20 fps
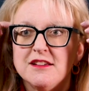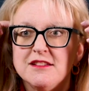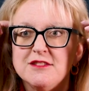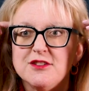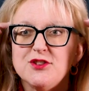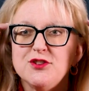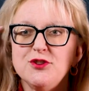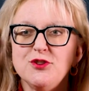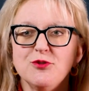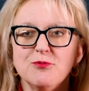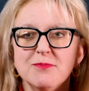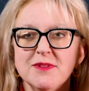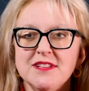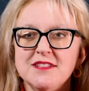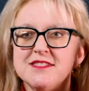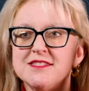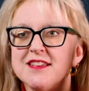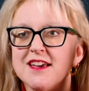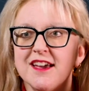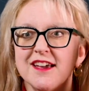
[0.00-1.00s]
to
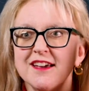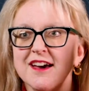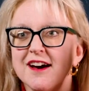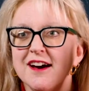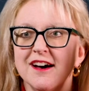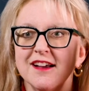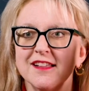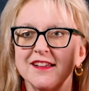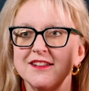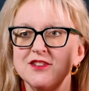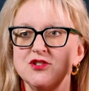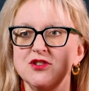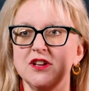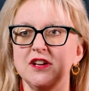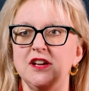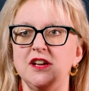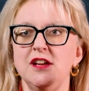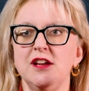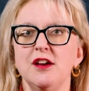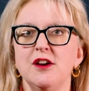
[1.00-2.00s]
human
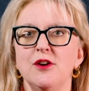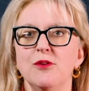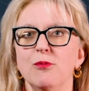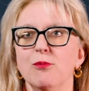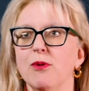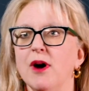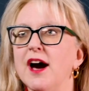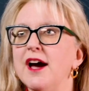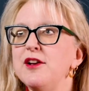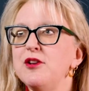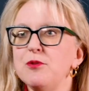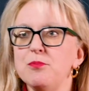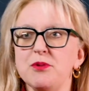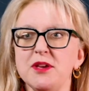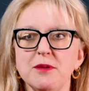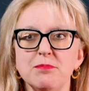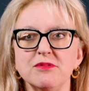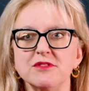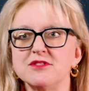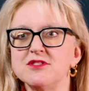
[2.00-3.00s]
psychology. Why do
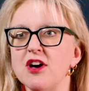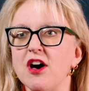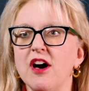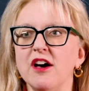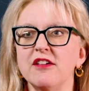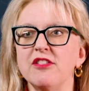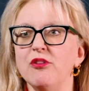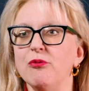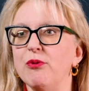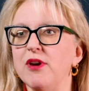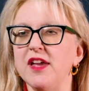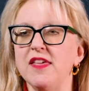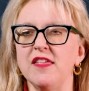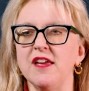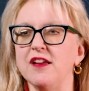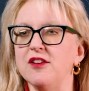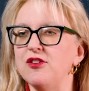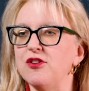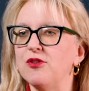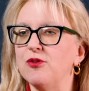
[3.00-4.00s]
people talk the way
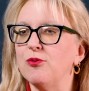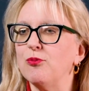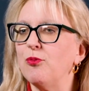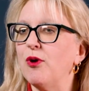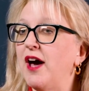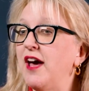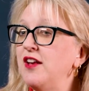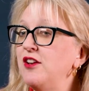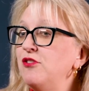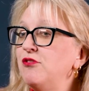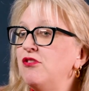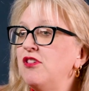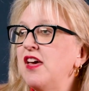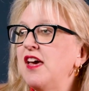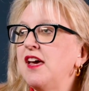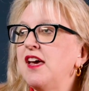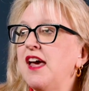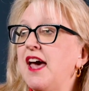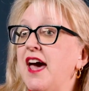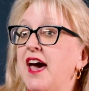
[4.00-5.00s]
they do? Why do
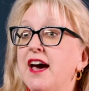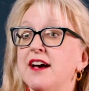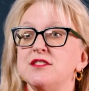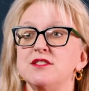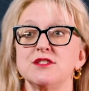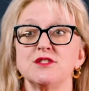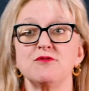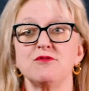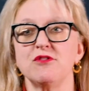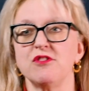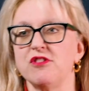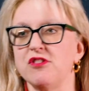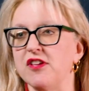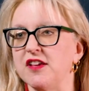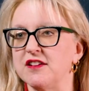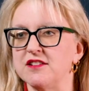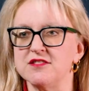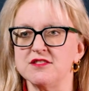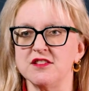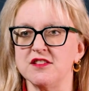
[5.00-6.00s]
they ask for
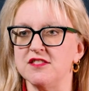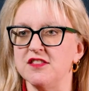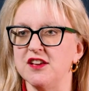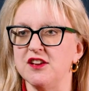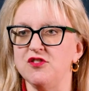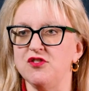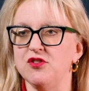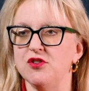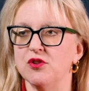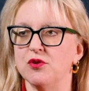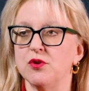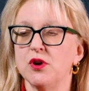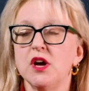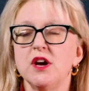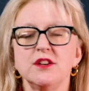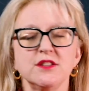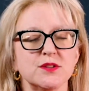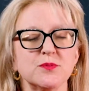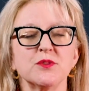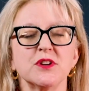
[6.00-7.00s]
things that they do?
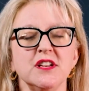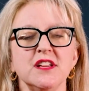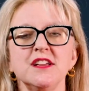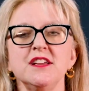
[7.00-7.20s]
So we're going to